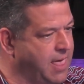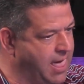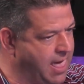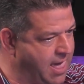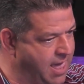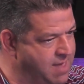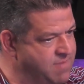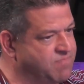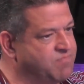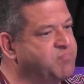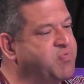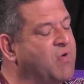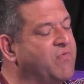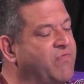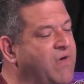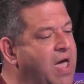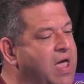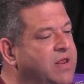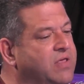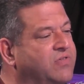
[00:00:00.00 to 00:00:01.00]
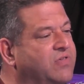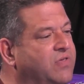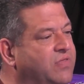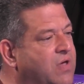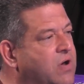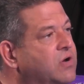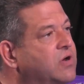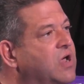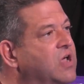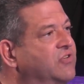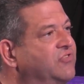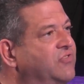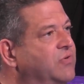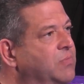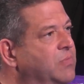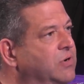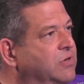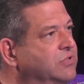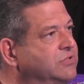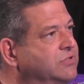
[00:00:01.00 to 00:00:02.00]
and provide it to their
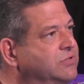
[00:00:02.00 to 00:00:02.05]
customers.